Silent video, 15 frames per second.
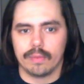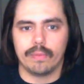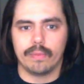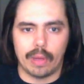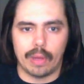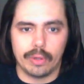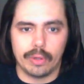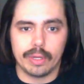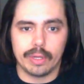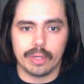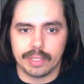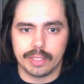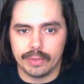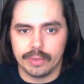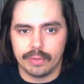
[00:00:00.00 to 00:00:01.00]
putting
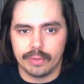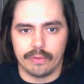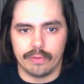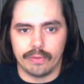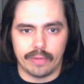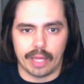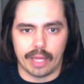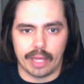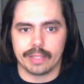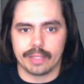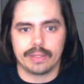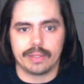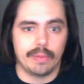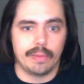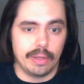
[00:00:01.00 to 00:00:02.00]
some sort of text. I
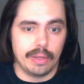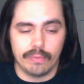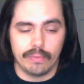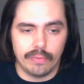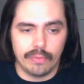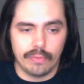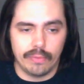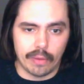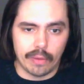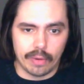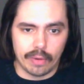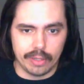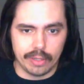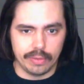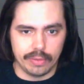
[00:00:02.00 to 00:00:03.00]
mean, we might want to
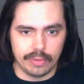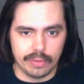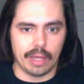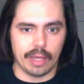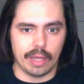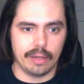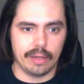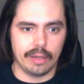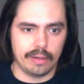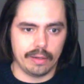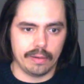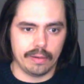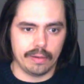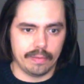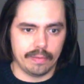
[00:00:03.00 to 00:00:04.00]
do that
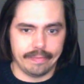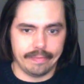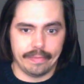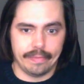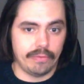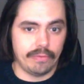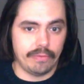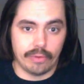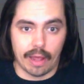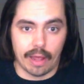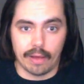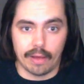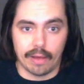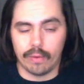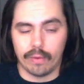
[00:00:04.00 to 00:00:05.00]
if we're
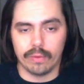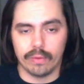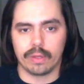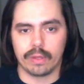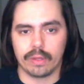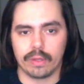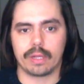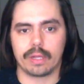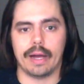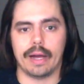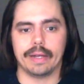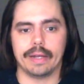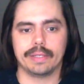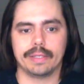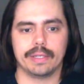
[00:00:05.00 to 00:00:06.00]
holding a
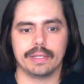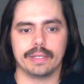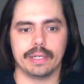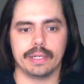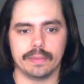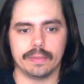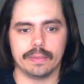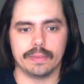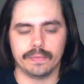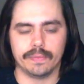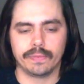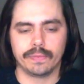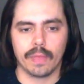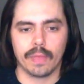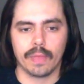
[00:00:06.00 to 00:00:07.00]
class.
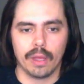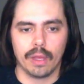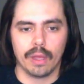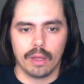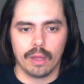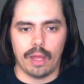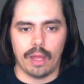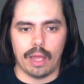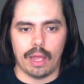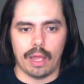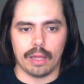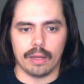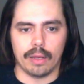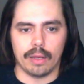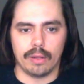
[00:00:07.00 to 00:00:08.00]

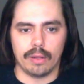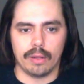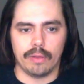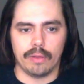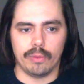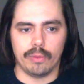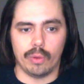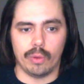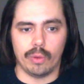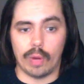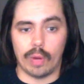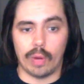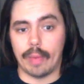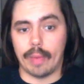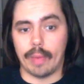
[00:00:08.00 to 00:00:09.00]
And if you put a
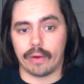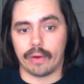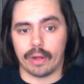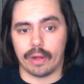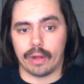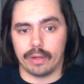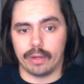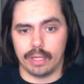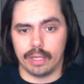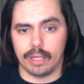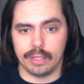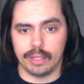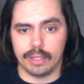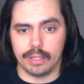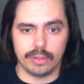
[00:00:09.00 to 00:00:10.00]
white background, then it
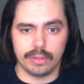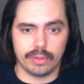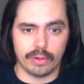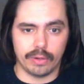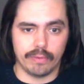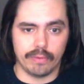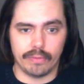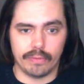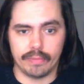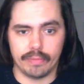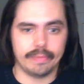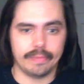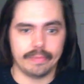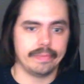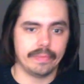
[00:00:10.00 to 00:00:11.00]
sort of
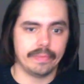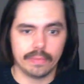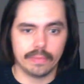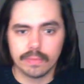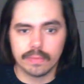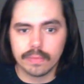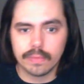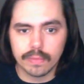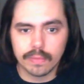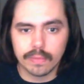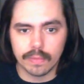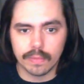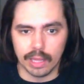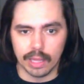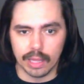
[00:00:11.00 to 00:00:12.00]

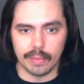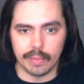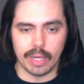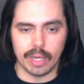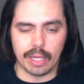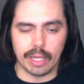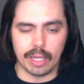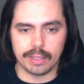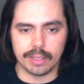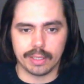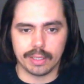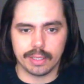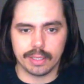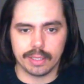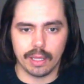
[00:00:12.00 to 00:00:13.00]
eliminates
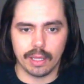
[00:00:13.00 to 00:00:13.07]
the